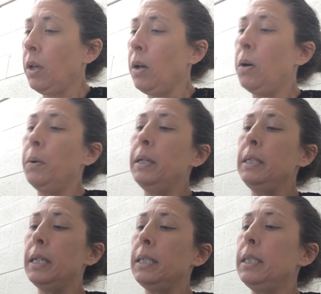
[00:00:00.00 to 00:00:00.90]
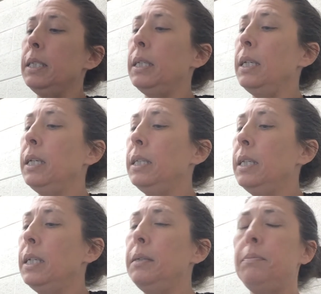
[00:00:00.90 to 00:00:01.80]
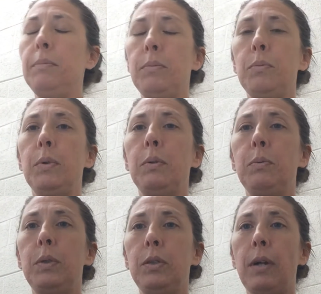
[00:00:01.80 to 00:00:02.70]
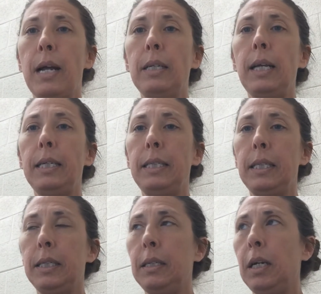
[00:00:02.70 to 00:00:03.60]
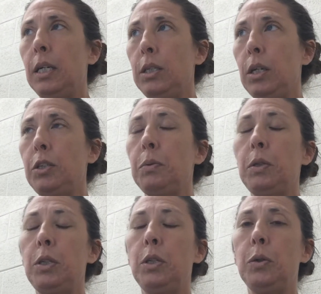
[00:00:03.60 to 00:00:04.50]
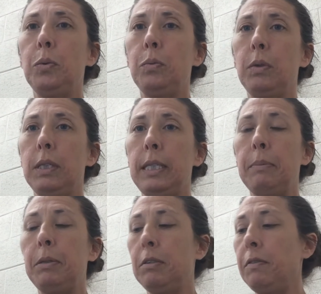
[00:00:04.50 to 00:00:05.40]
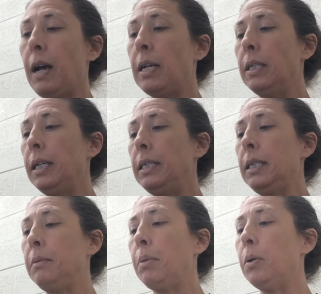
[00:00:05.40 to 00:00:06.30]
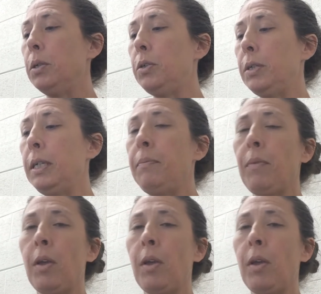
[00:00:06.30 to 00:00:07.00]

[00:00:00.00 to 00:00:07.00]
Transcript: Oh, and yes, when you're analyzing, you also want to know the steps of analyzing poetry.